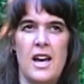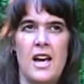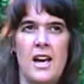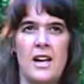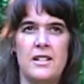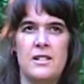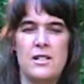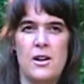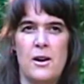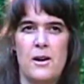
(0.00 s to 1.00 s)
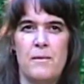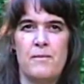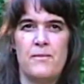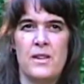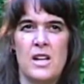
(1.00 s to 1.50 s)
And
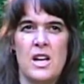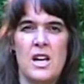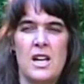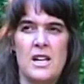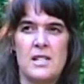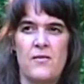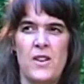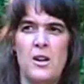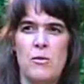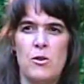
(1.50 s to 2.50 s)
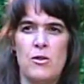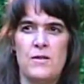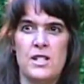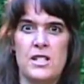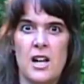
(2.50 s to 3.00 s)
his finger
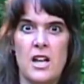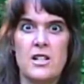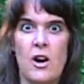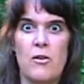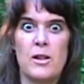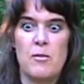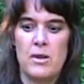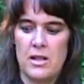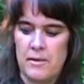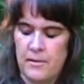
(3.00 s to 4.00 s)
moved and his eyes got really big.